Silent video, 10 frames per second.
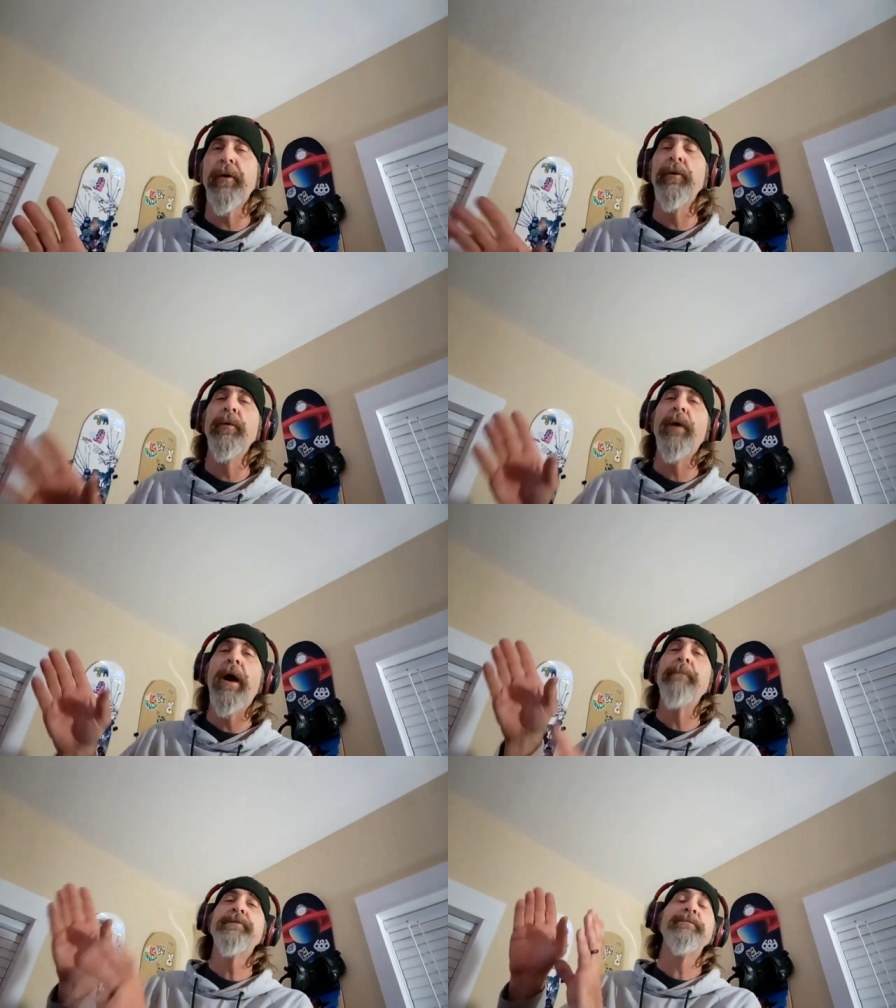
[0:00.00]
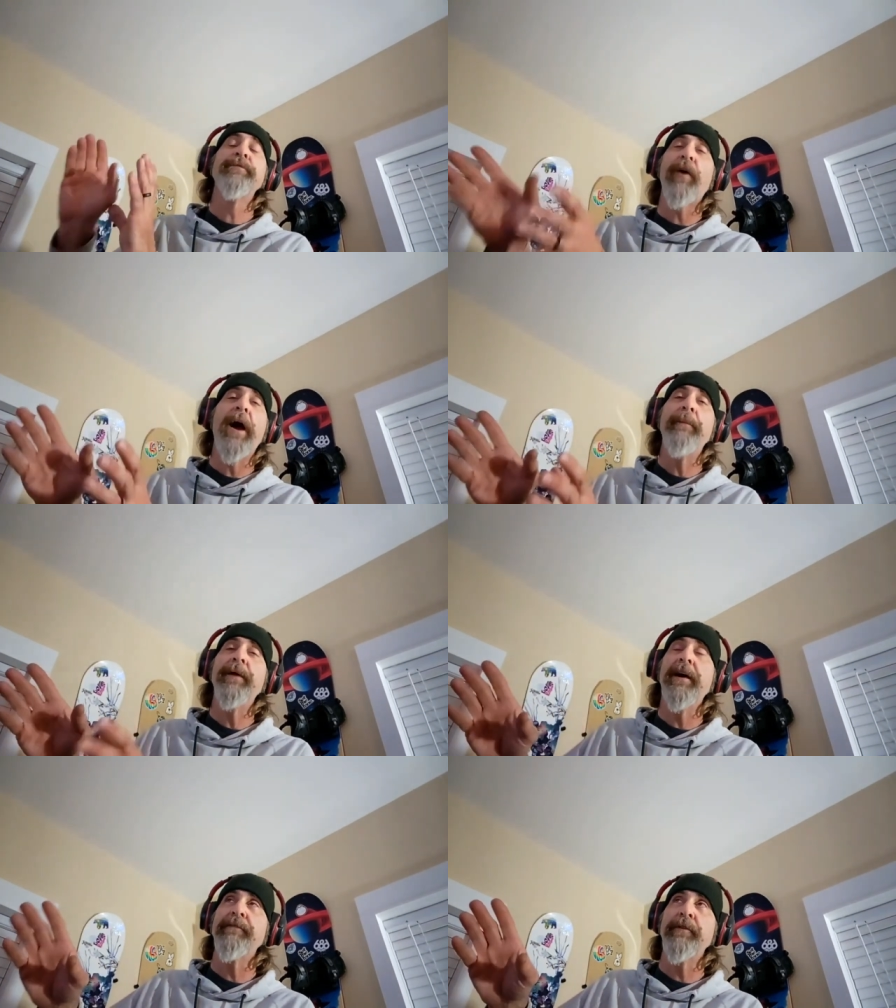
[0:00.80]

So I'm subscribed to